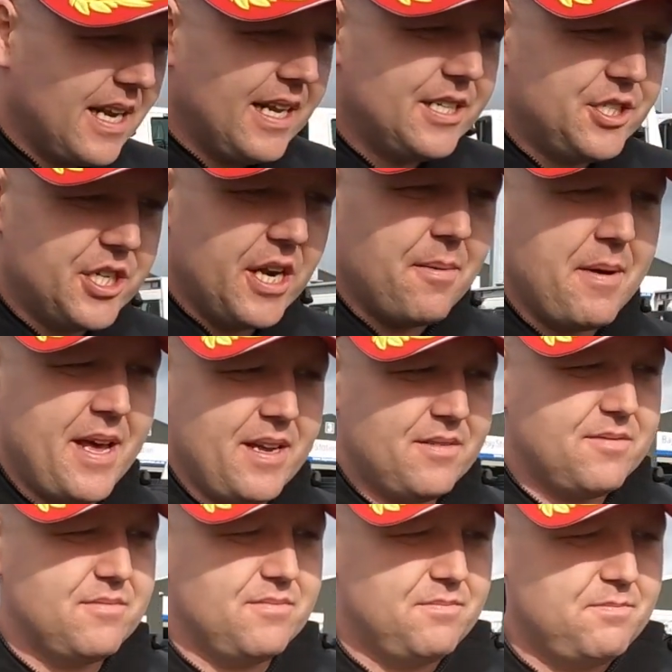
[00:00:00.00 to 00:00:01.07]
legitimate,
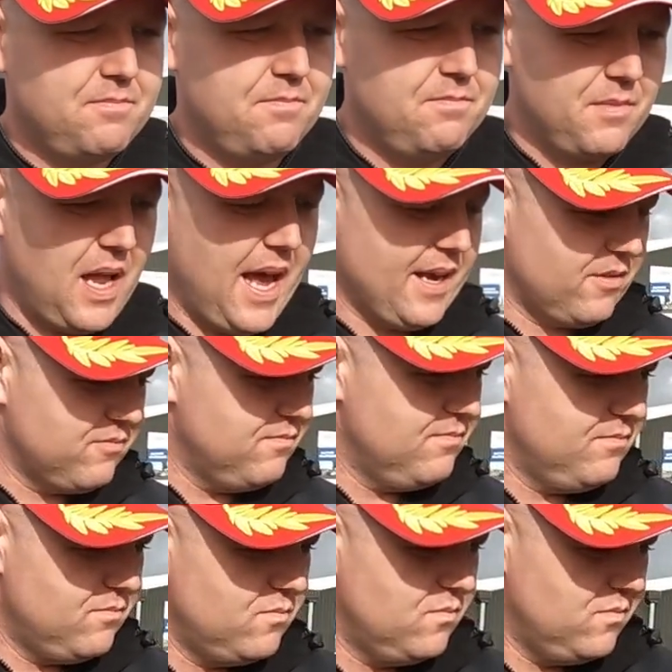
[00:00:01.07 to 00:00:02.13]
like,
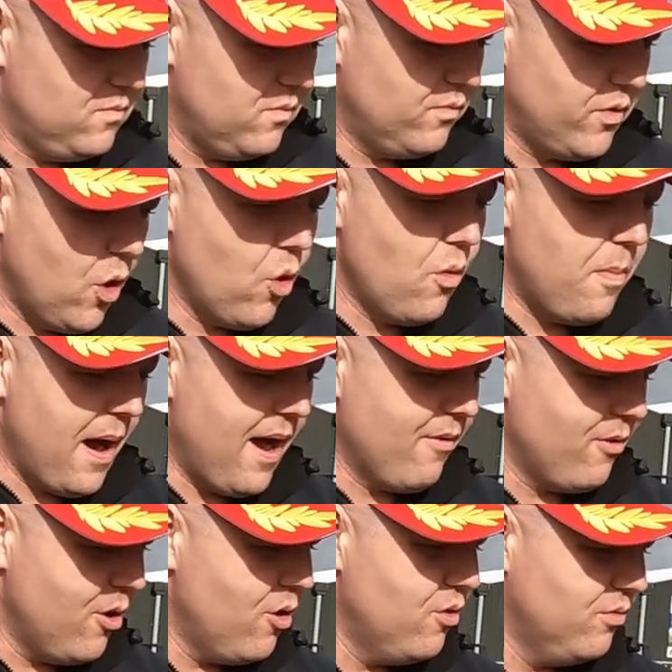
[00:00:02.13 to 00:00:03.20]
rule by
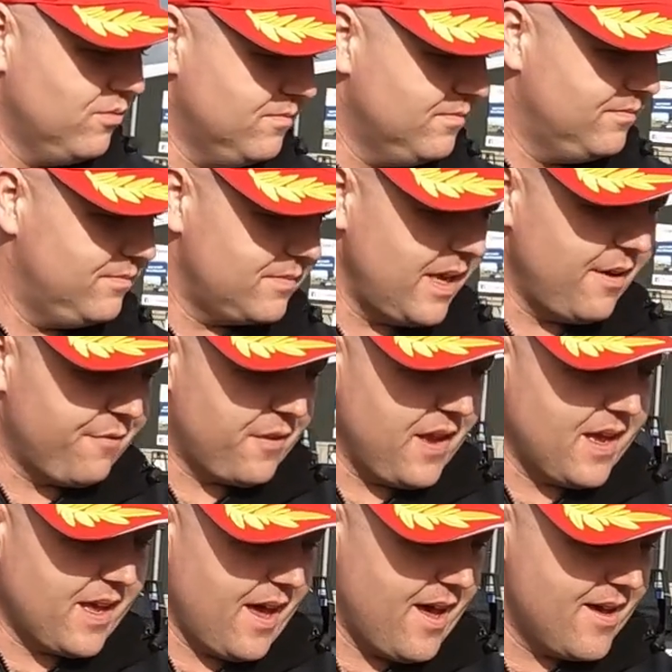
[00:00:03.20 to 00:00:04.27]
rule
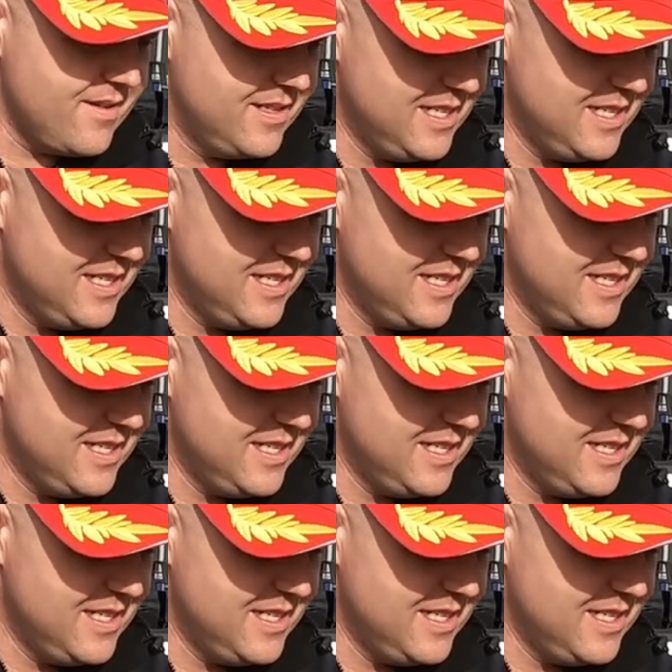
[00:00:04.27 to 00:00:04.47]
FD car.